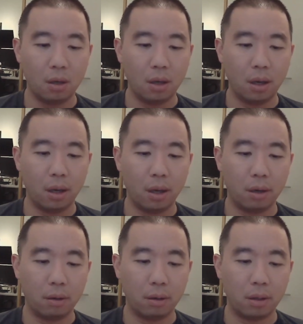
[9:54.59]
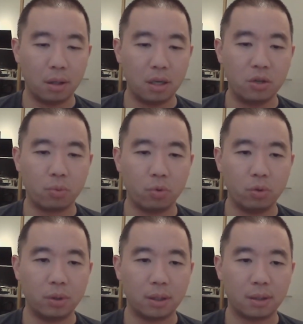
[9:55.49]
And these
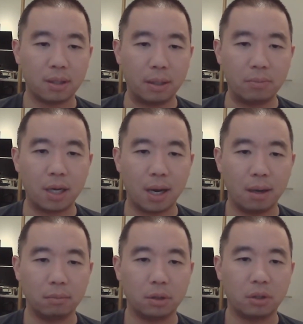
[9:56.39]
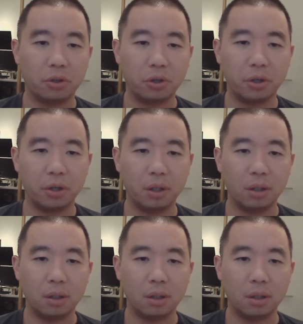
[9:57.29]
roots sometimes could